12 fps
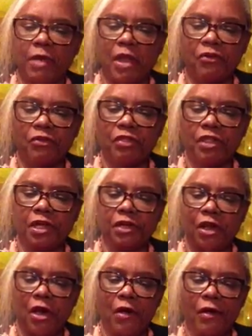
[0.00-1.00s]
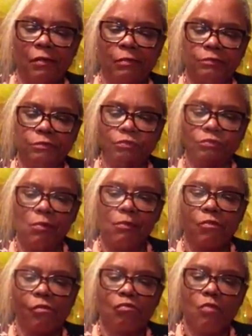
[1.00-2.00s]
better than, oh,
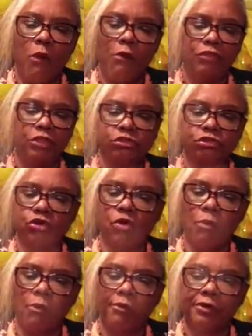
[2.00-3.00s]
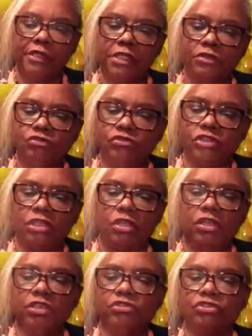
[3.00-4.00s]
this corn is
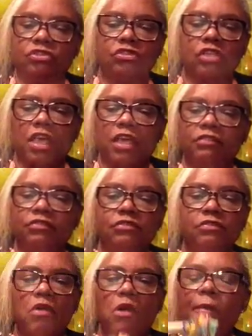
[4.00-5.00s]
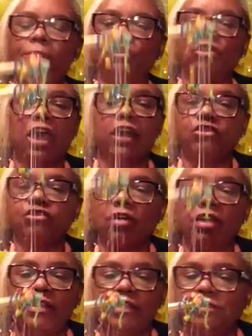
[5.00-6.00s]
delicious, guys. You gotta
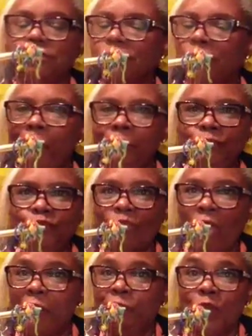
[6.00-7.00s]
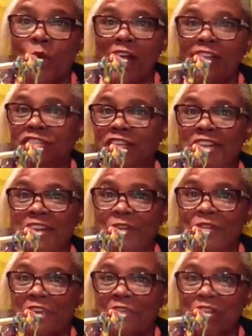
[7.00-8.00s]
try this. I know I say that
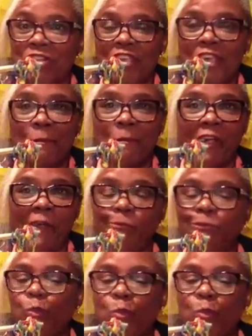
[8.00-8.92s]
on everything, but